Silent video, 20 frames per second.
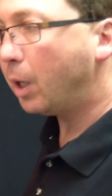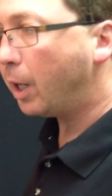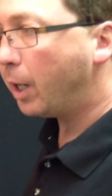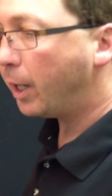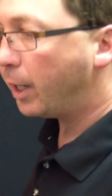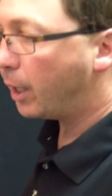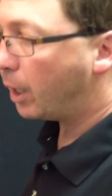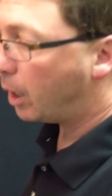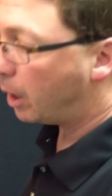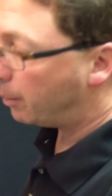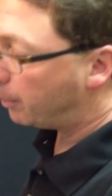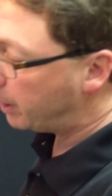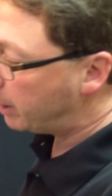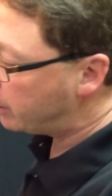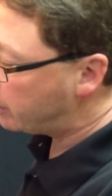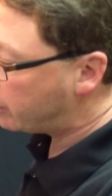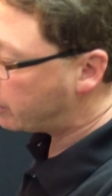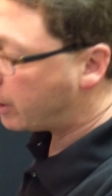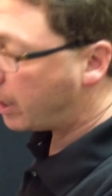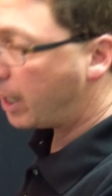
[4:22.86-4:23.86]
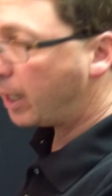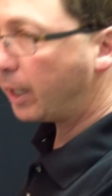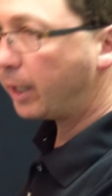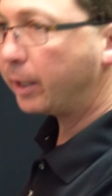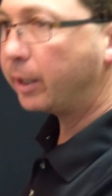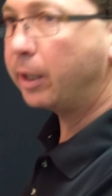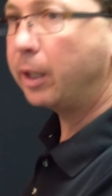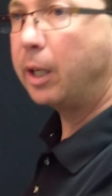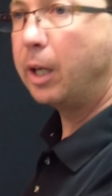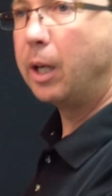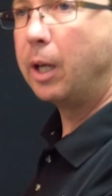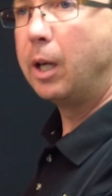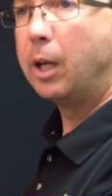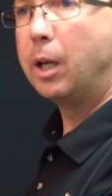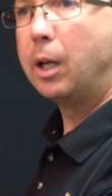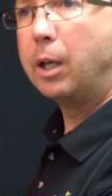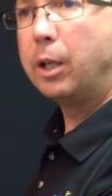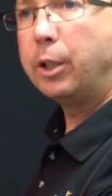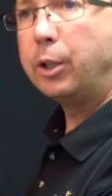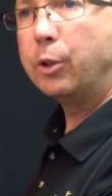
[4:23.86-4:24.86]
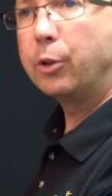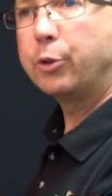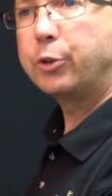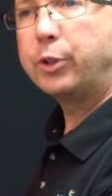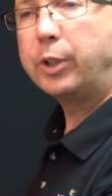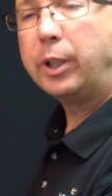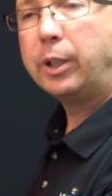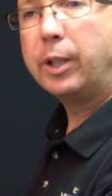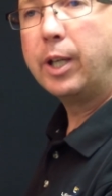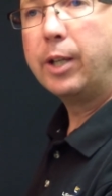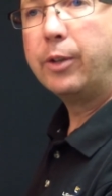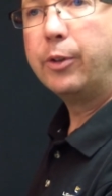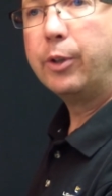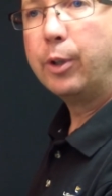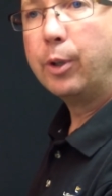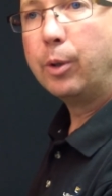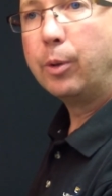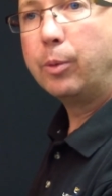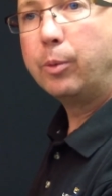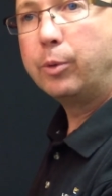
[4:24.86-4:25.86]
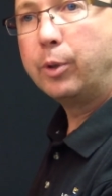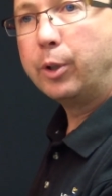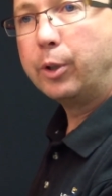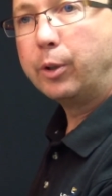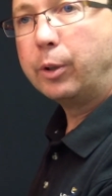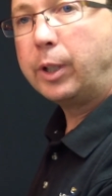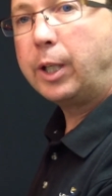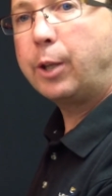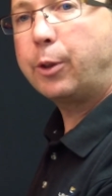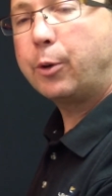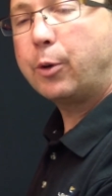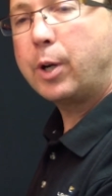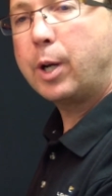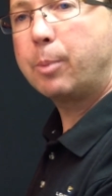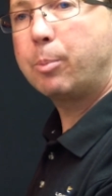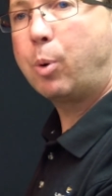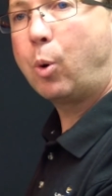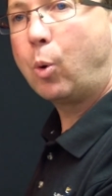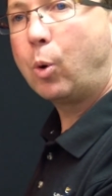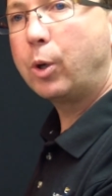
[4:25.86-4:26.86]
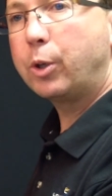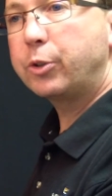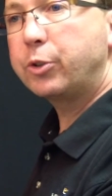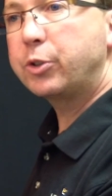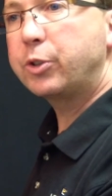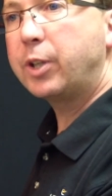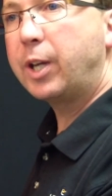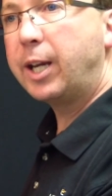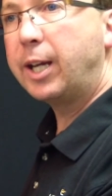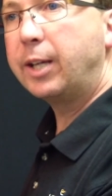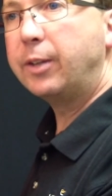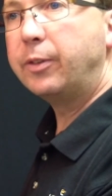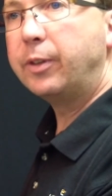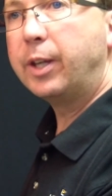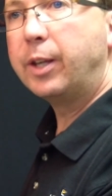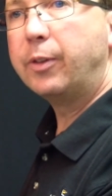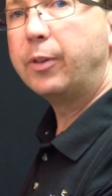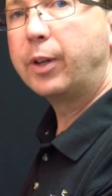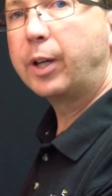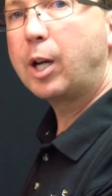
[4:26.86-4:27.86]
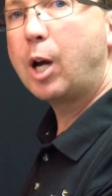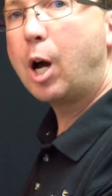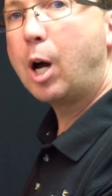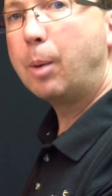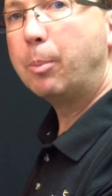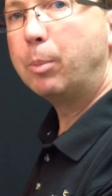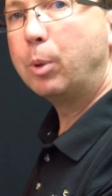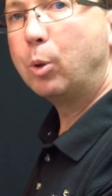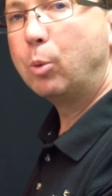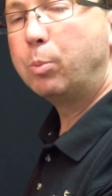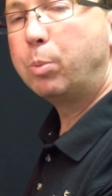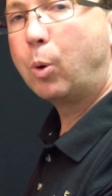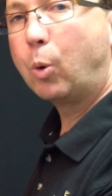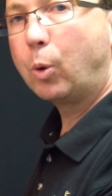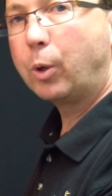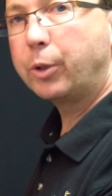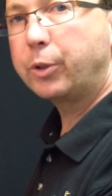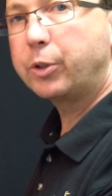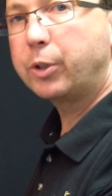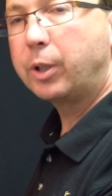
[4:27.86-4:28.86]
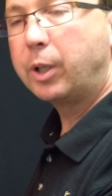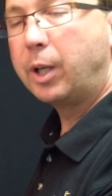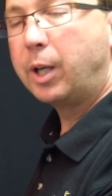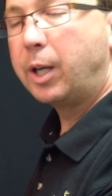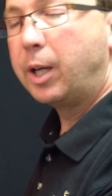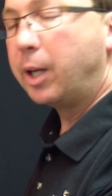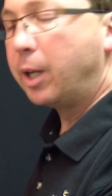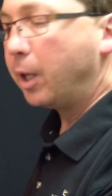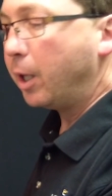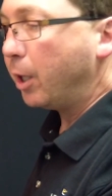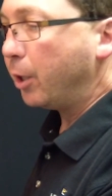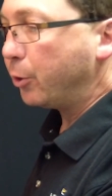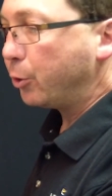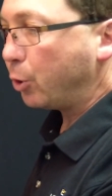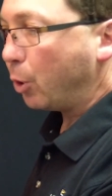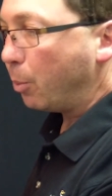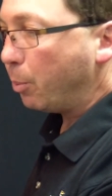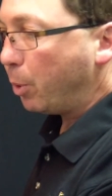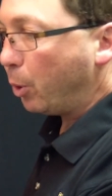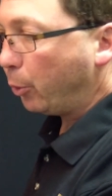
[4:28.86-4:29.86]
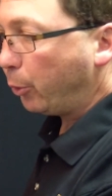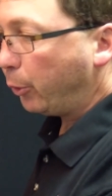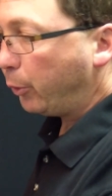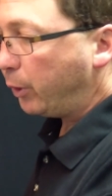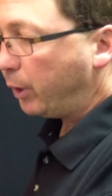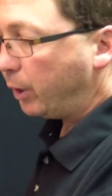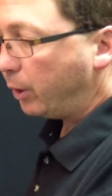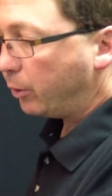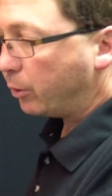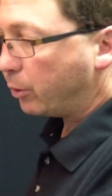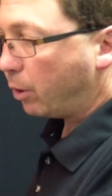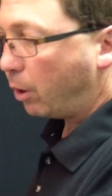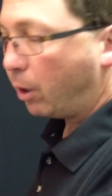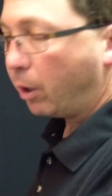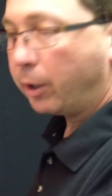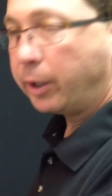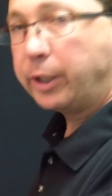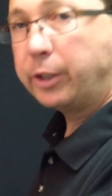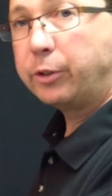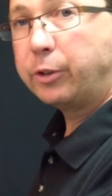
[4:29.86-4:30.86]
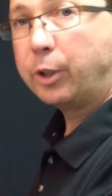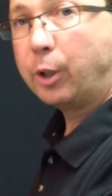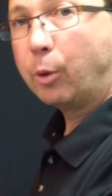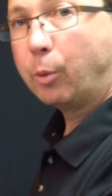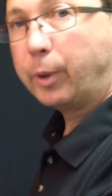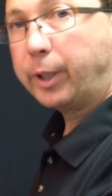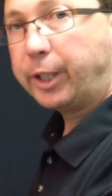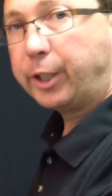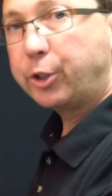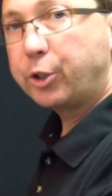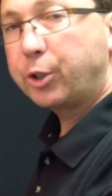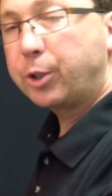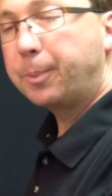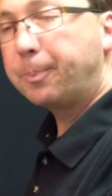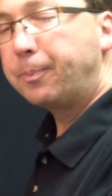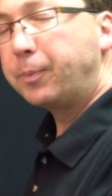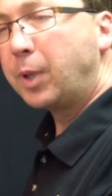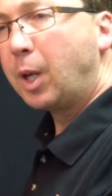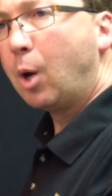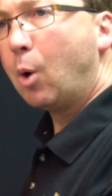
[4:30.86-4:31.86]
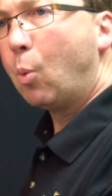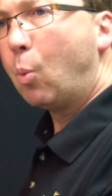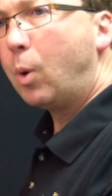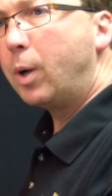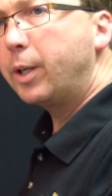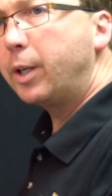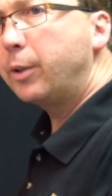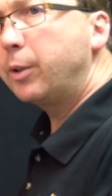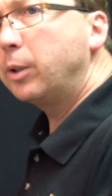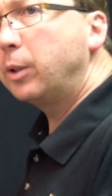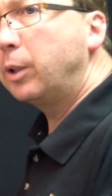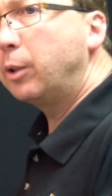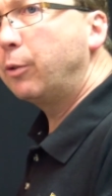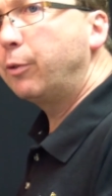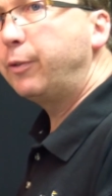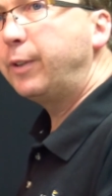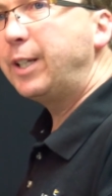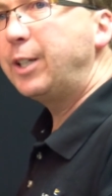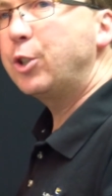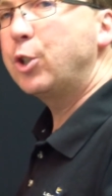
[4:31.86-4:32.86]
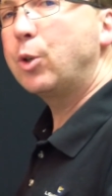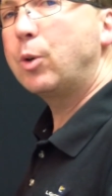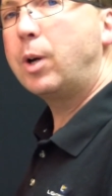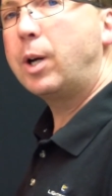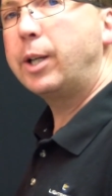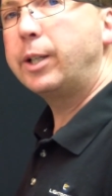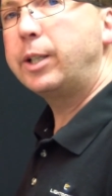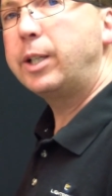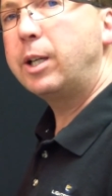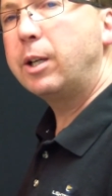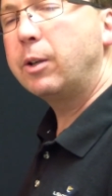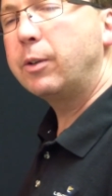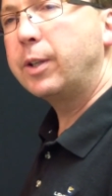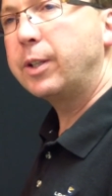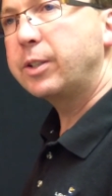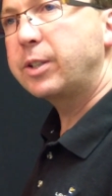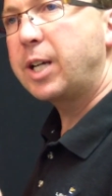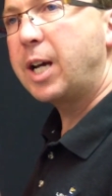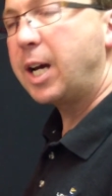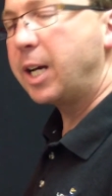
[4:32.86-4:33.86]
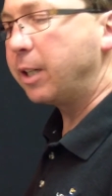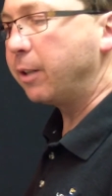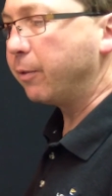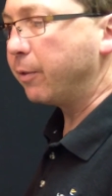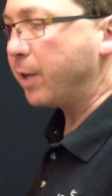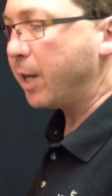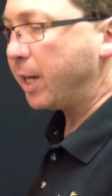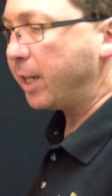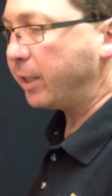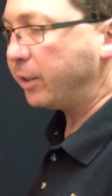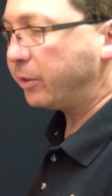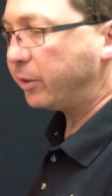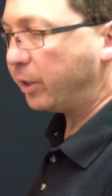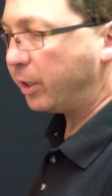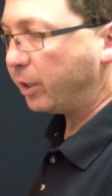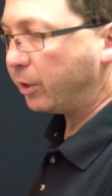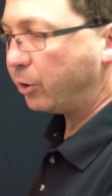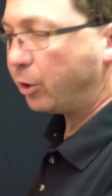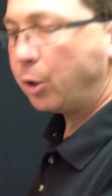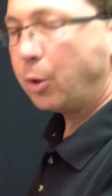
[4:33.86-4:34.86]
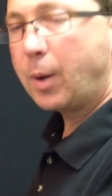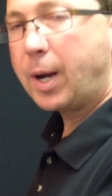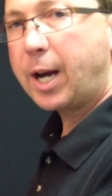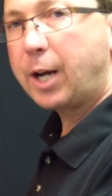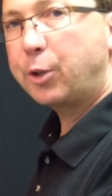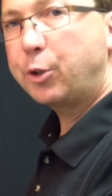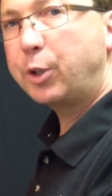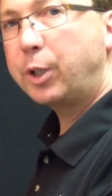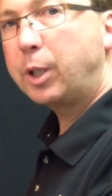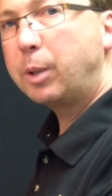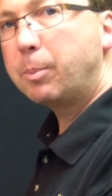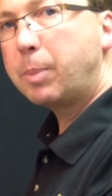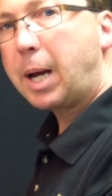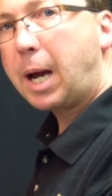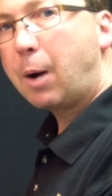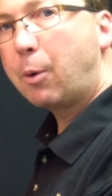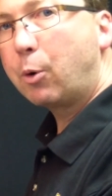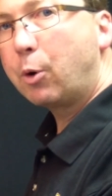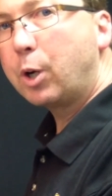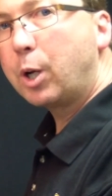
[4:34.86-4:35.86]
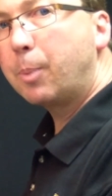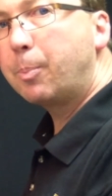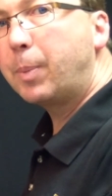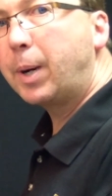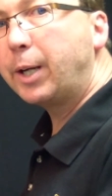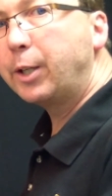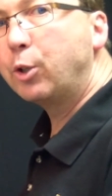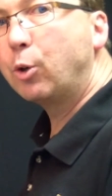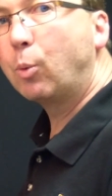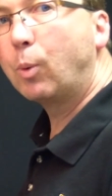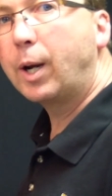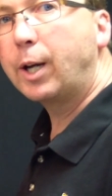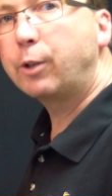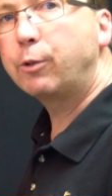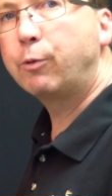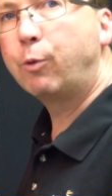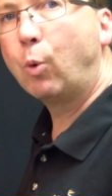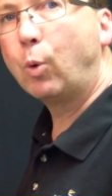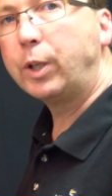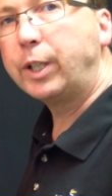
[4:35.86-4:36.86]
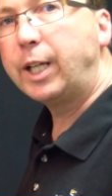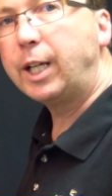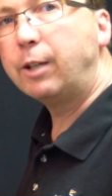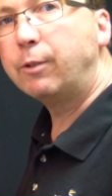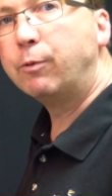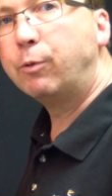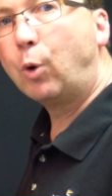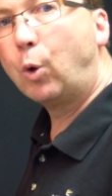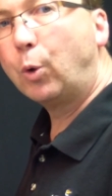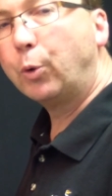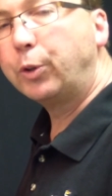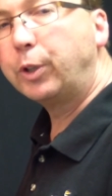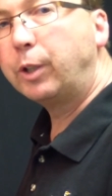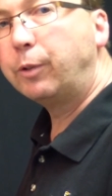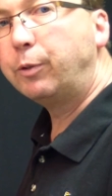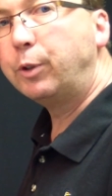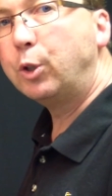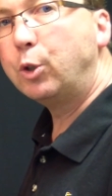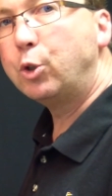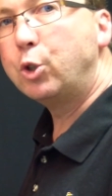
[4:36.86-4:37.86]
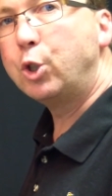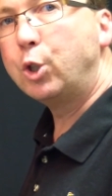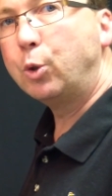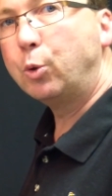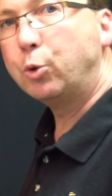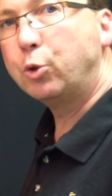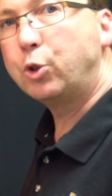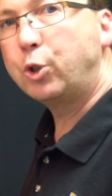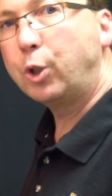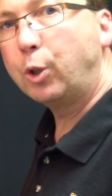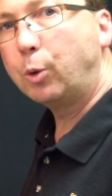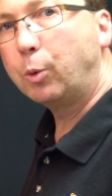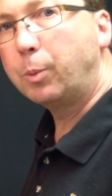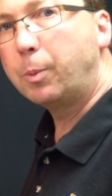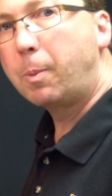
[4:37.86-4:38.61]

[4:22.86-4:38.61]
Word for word: Um, inside, you'll see then the, the Ethernet ports and then the combo port. So both of these are easy to reach. One other little feature on here that's kind of nice is you actually can power it up by direct forty-eight volt if you choose to.